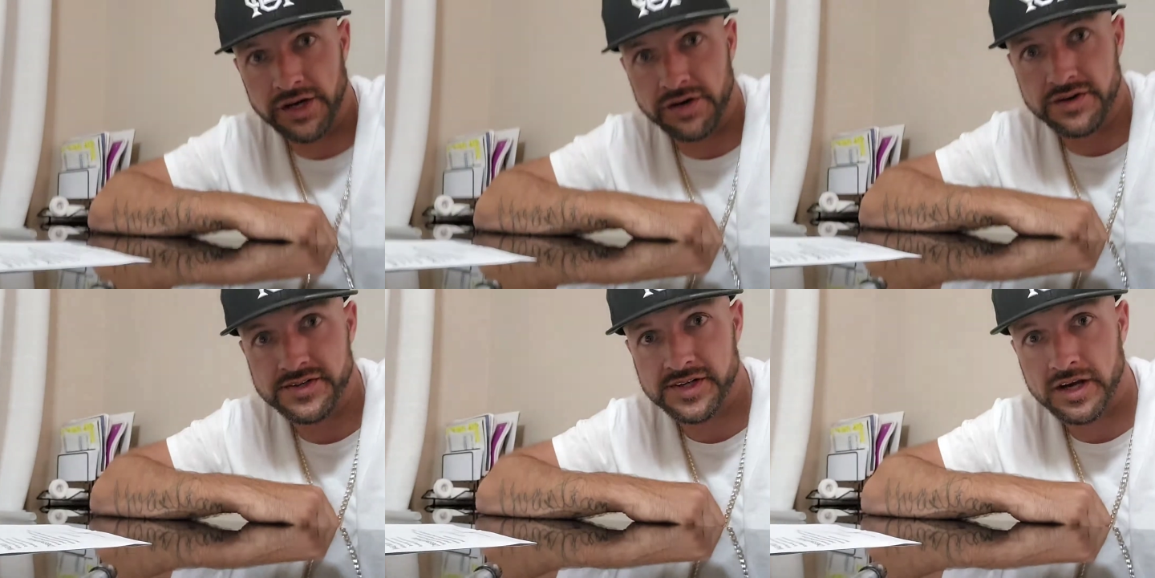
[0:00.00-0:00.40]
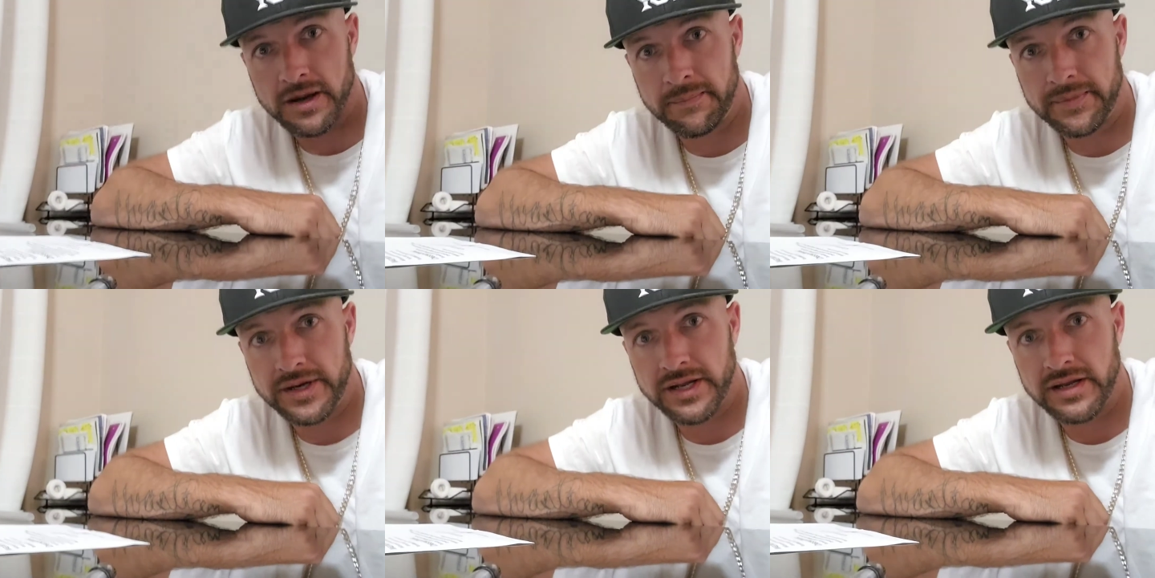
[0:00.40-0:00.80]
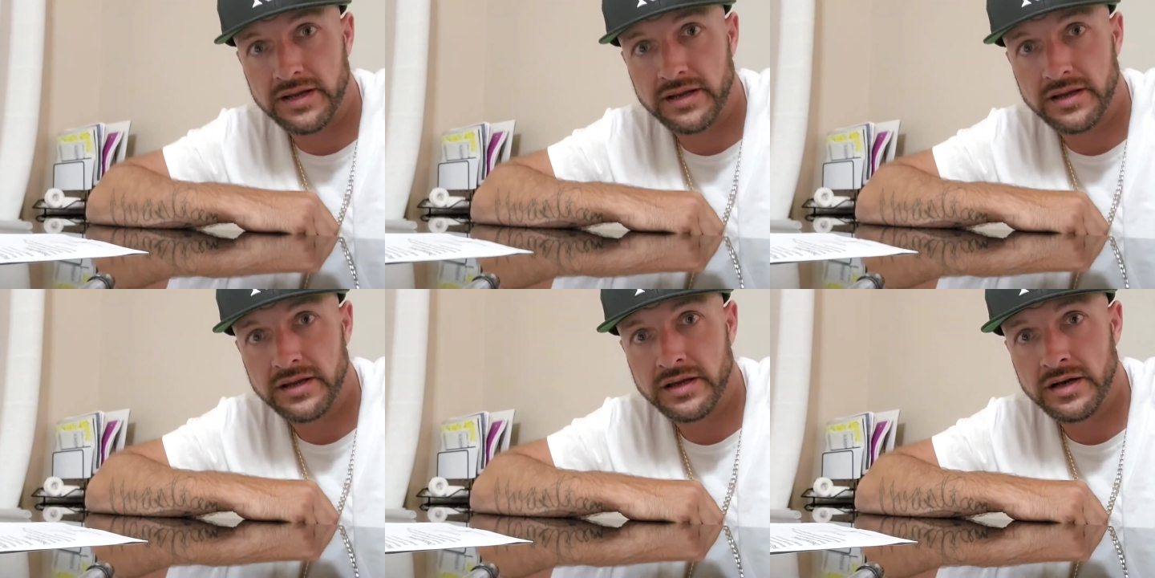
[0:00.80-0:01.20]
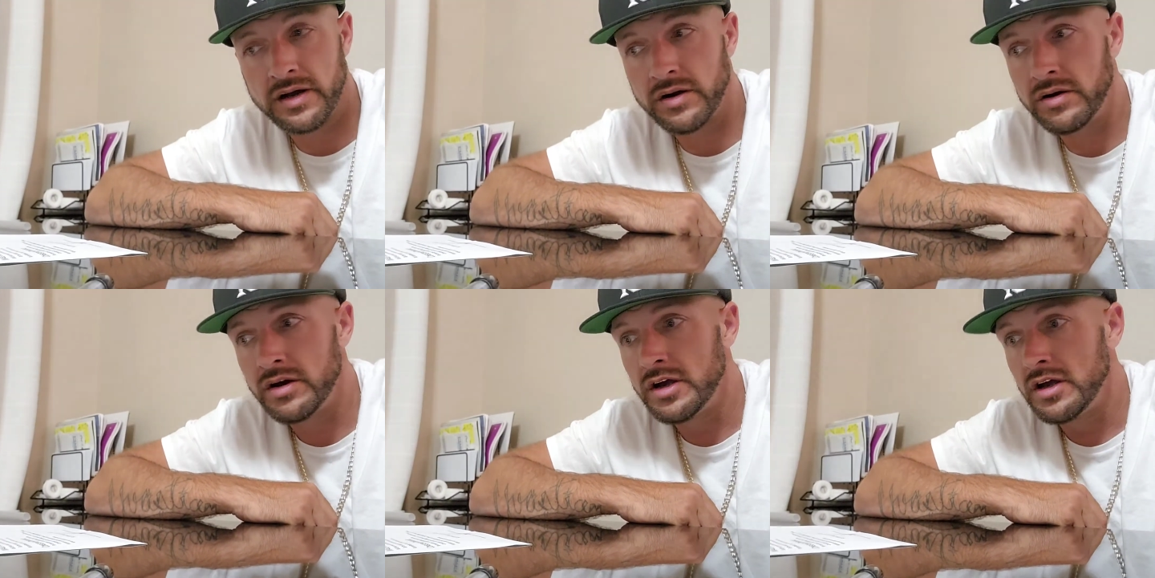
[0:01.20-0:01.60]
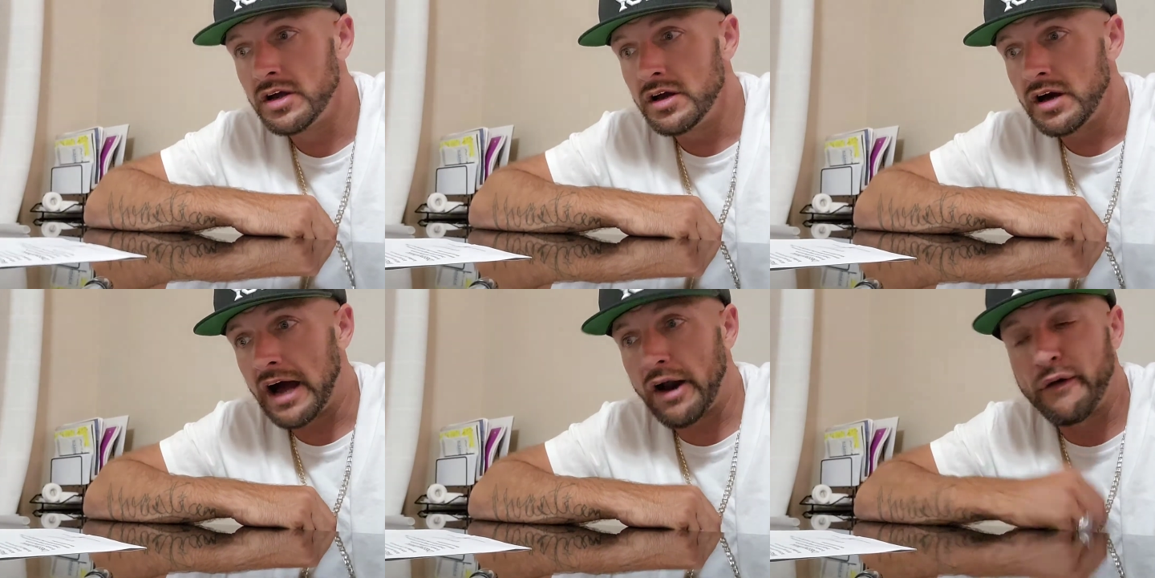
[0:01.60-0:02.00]
here as a company, I
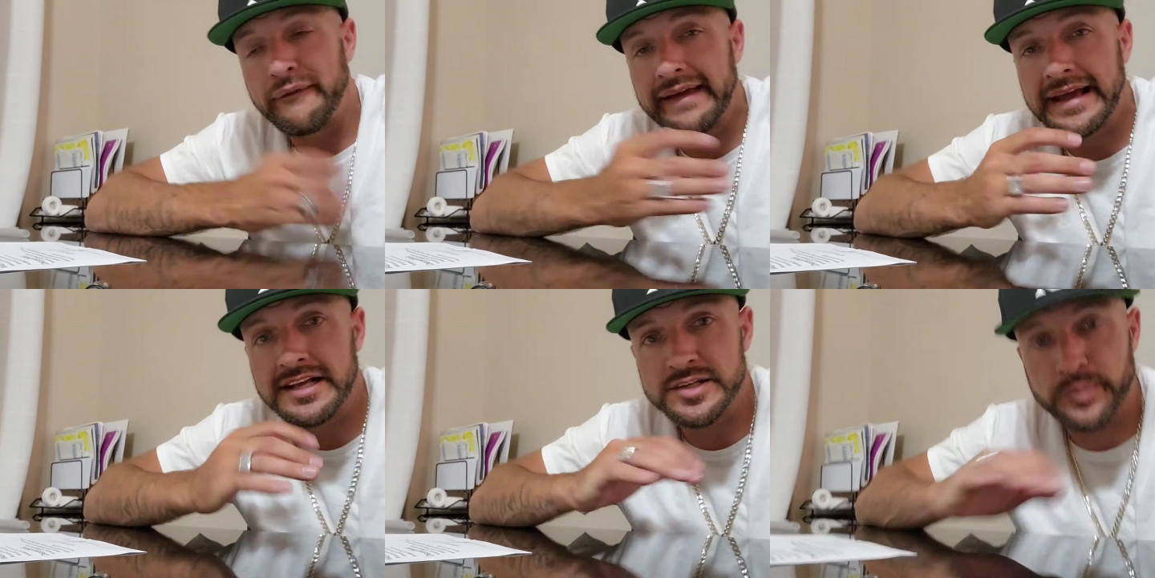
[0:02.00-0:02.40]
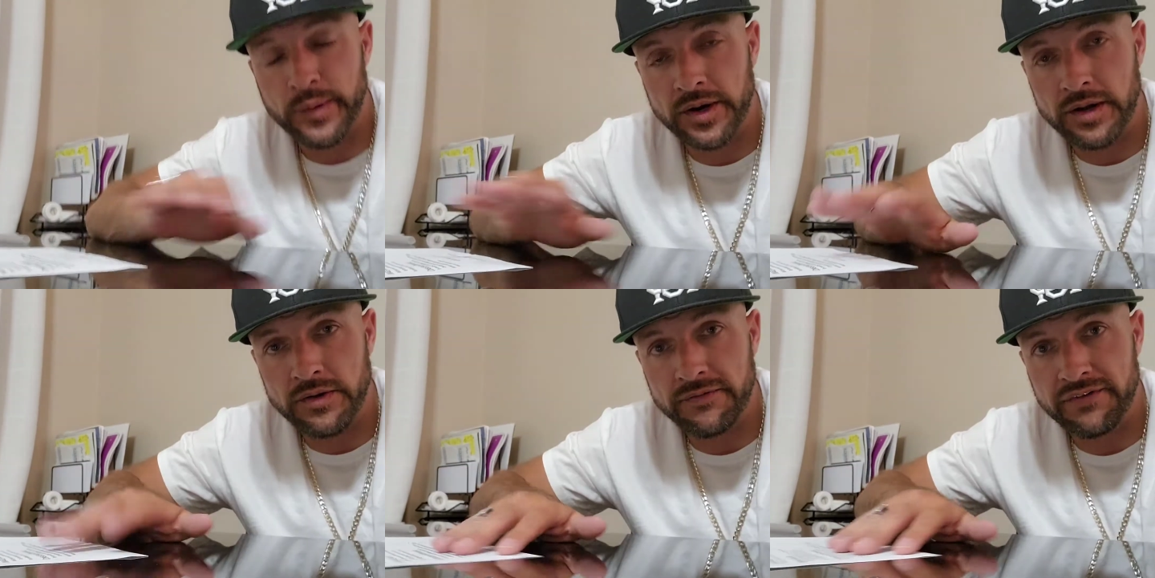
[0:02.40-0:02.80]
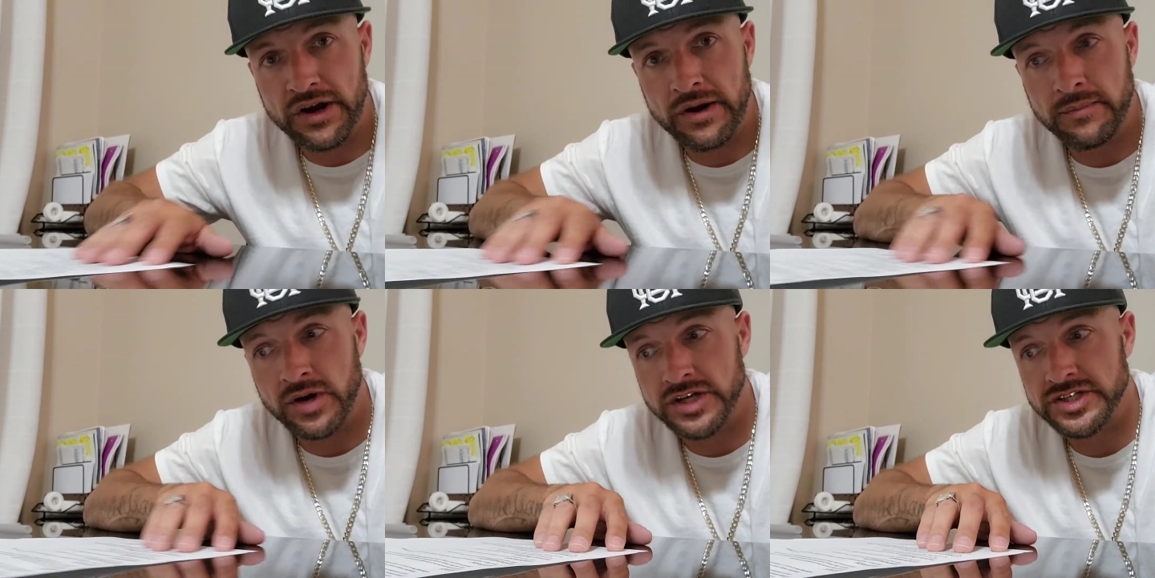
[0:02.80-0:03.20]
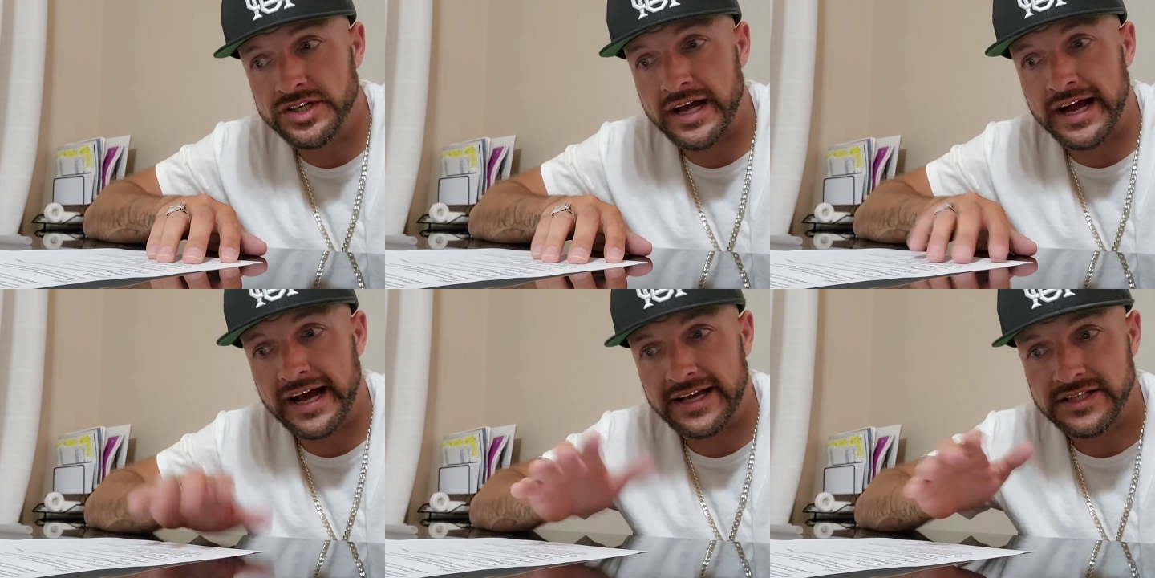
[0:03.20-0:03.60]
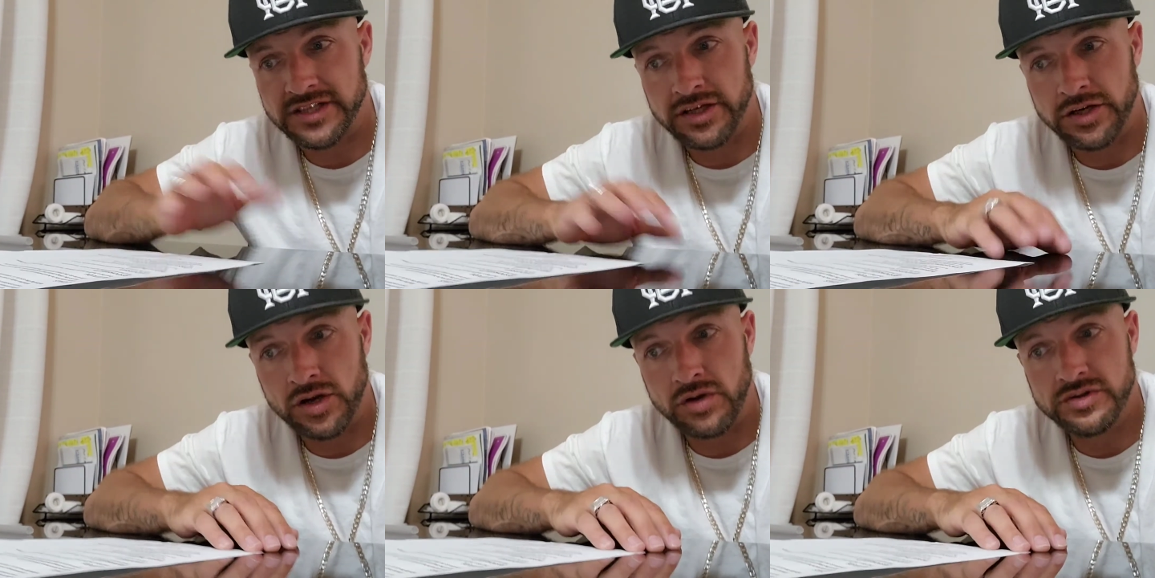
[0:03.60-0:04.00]
don't think it's very much to ask,